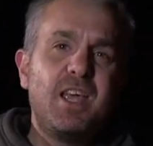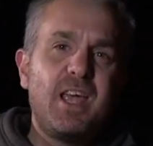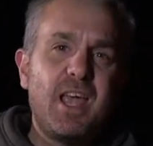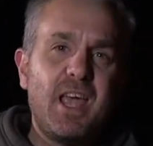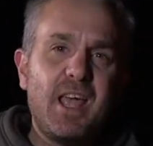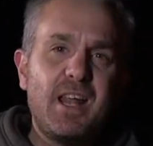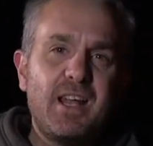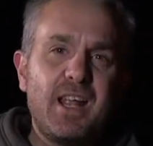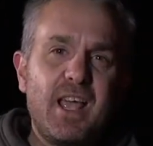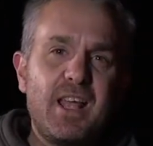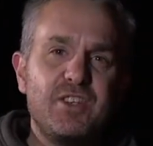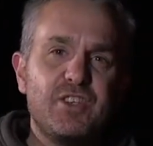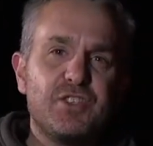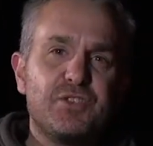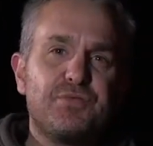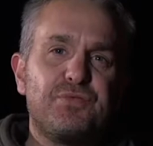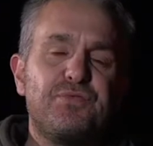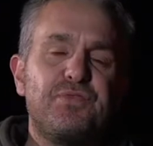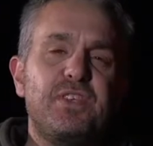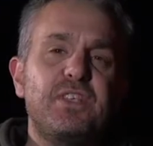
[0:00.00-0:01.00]
and
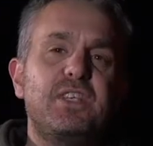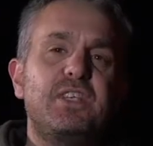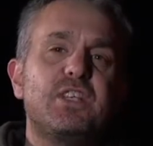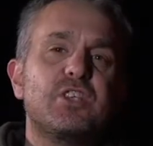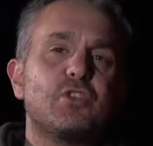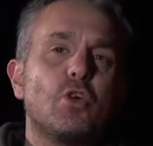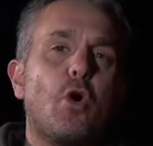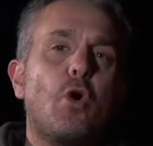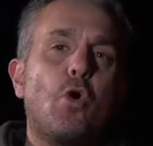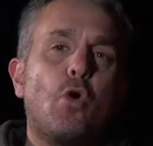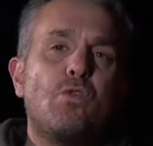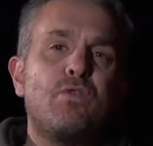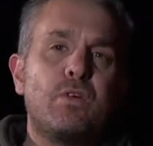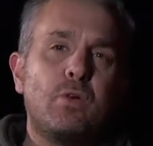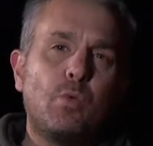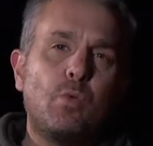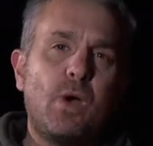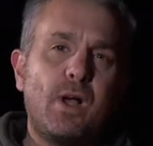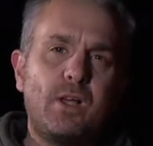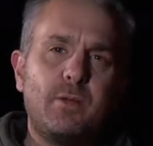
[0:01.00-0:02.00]
just feeling this
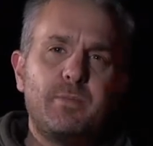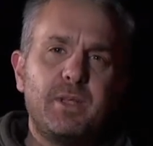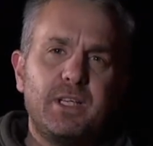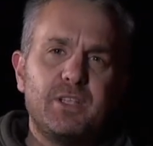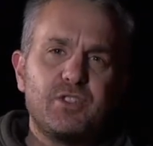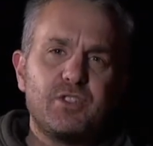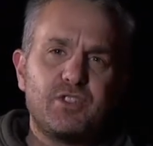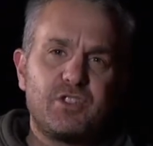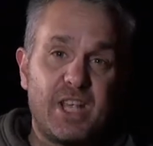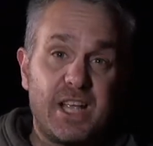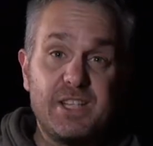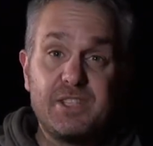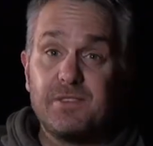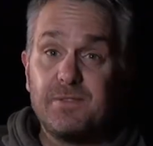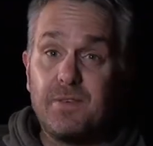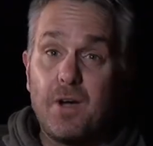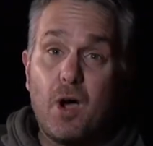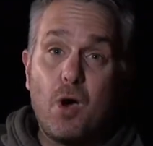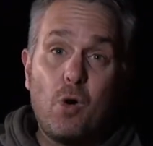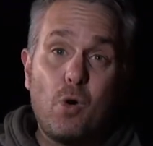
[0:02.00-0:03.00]
overwhelming sense
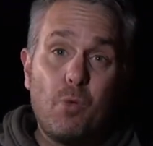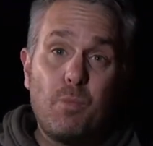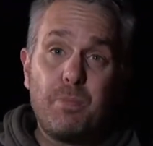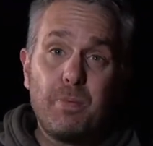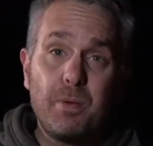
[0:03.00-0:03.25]
of hope